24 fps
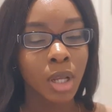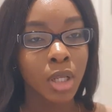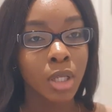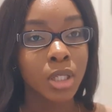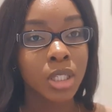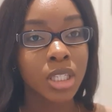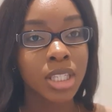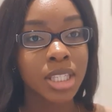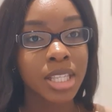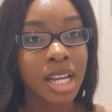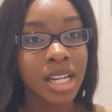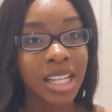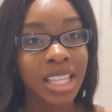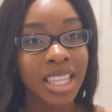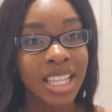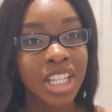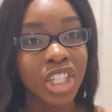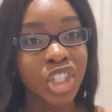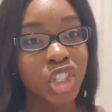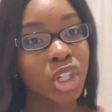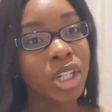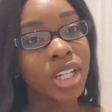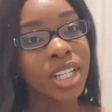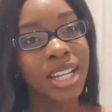Studying the
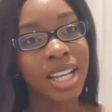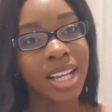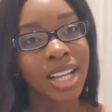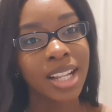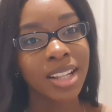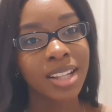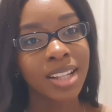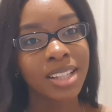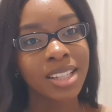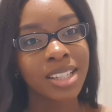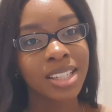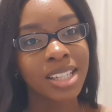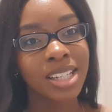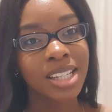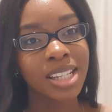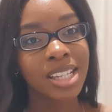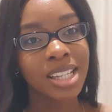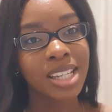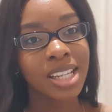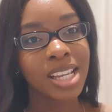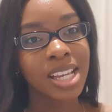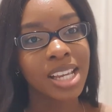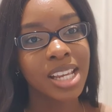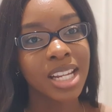GDL,
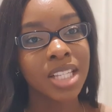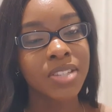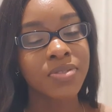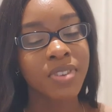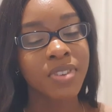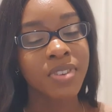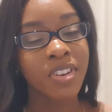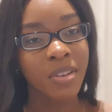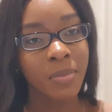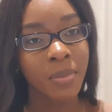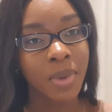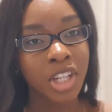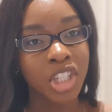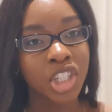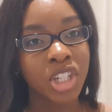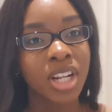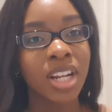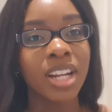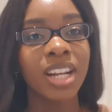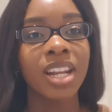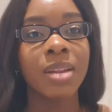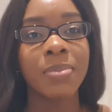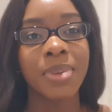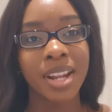it is very much
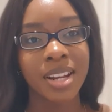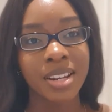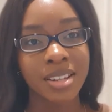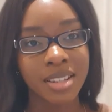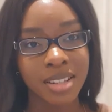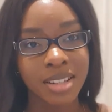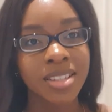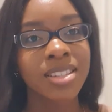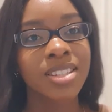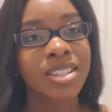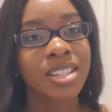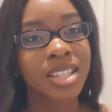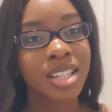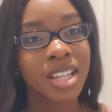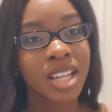independent.